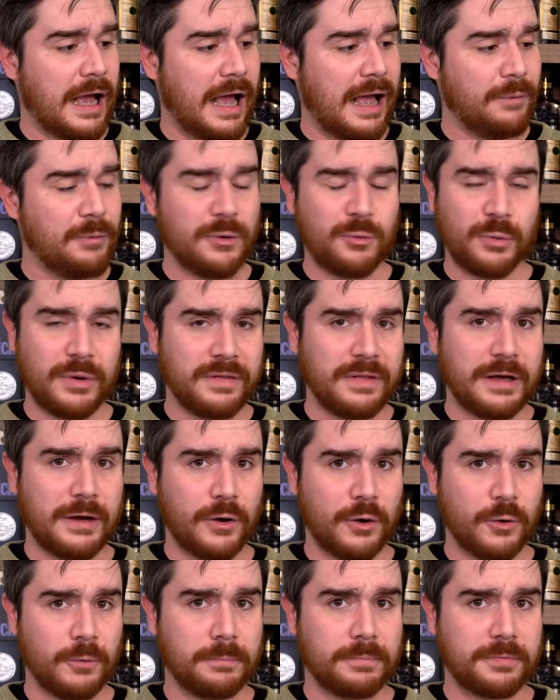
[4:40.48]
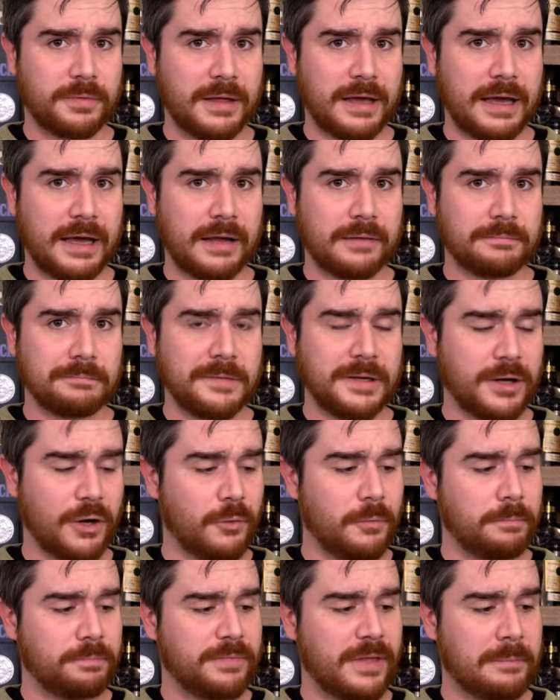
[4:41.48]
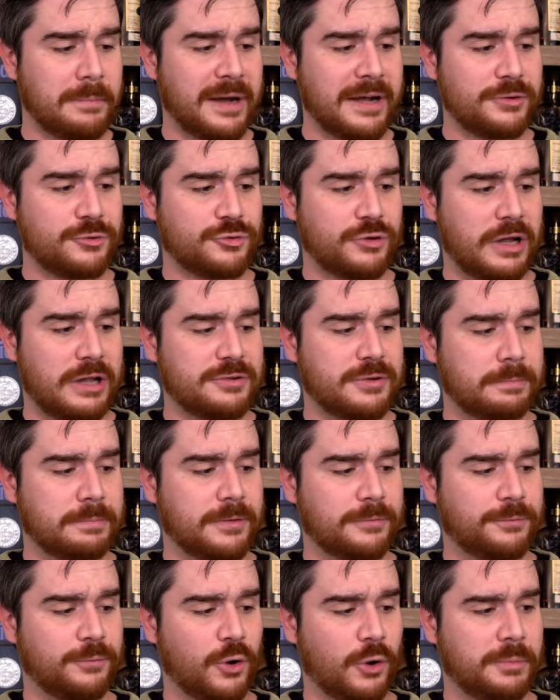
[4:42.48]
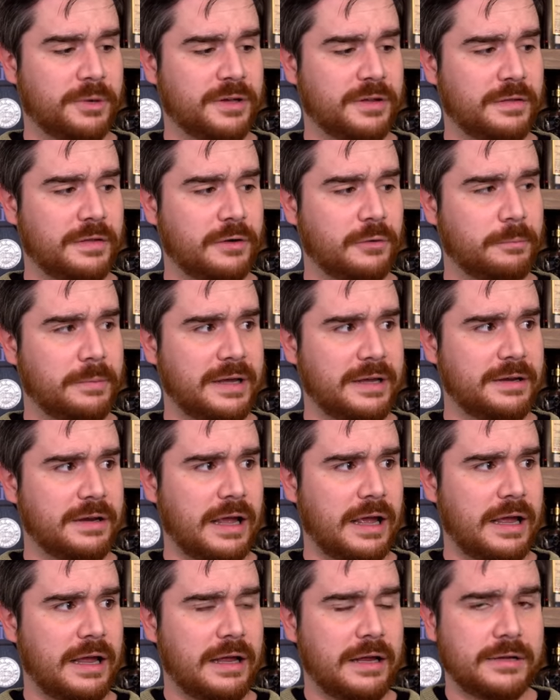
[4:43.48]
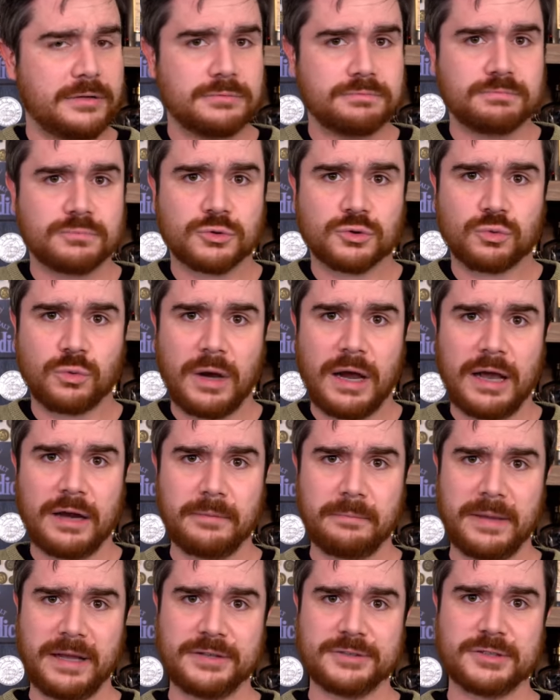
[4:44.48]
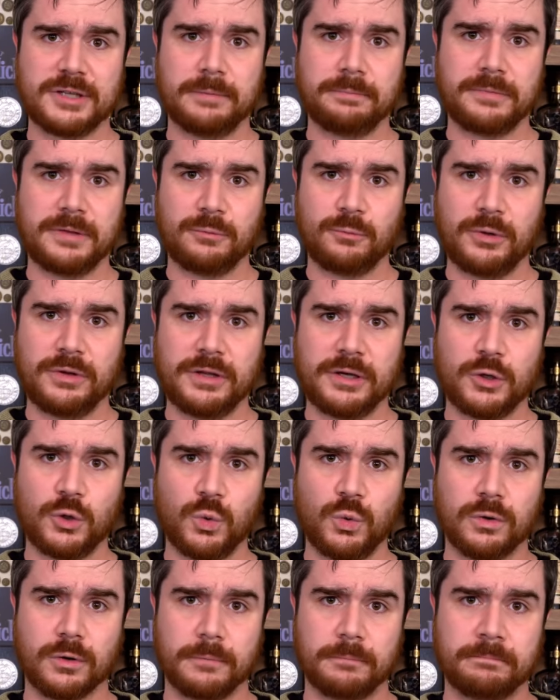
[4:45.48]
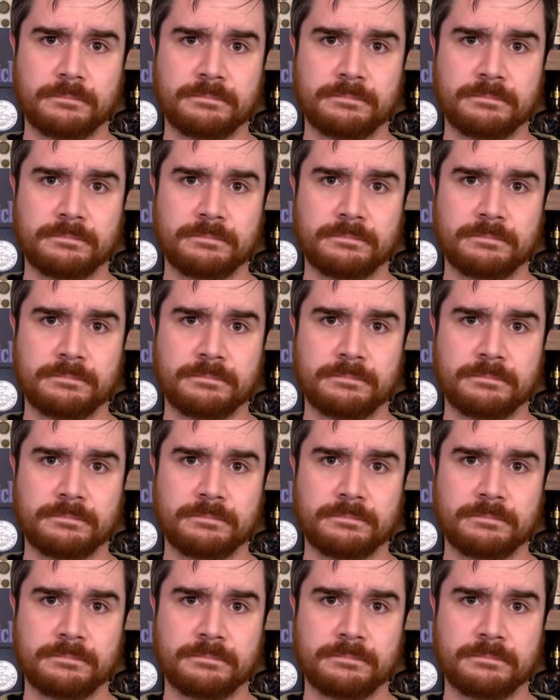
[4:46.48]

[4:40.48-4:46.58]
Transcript: I would really hope that, you know, they might change up the formula a little bit and try to make something really cool.